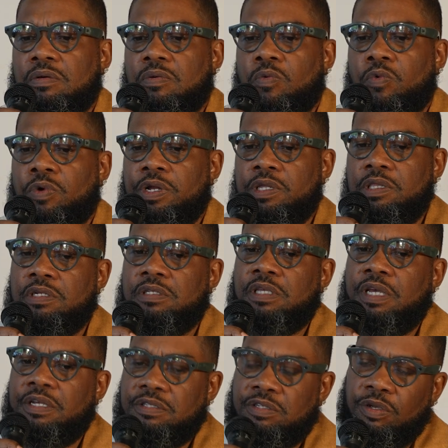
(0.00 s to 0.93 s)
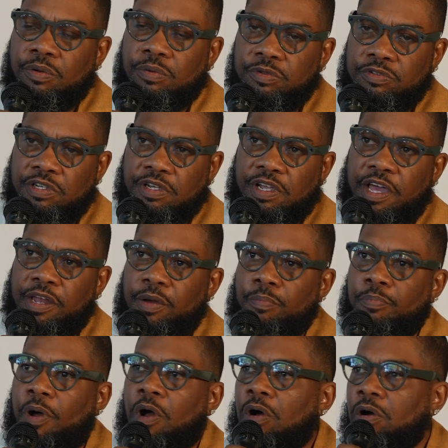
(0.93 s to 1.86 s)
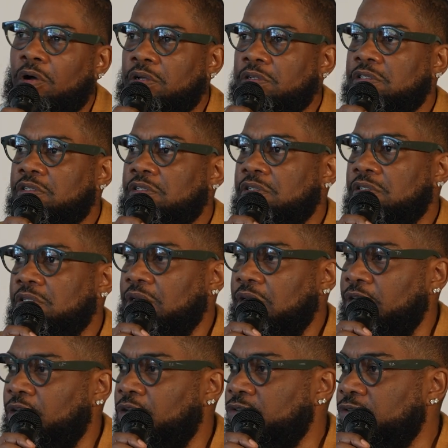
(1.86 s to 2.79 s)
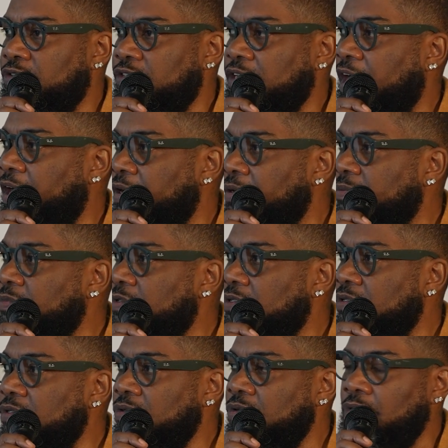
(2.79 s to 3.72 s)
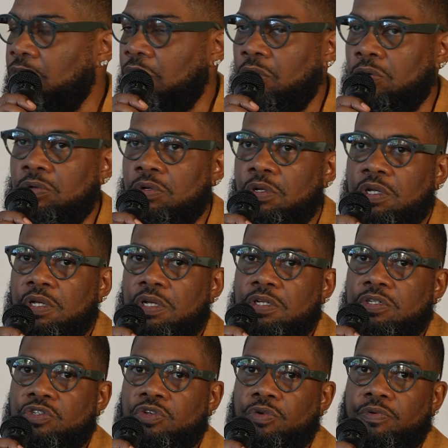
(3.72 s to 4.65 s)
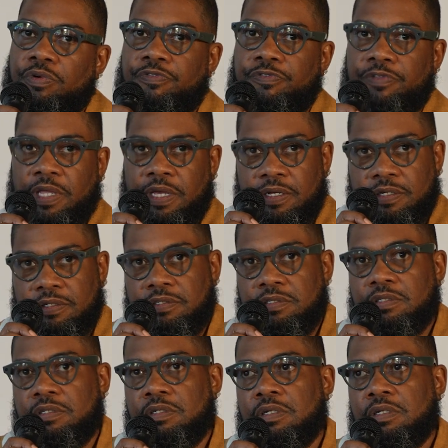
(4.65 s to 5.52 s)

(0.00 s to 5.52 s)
what it looks like to, to kind of pause in those times, you know, to reflect.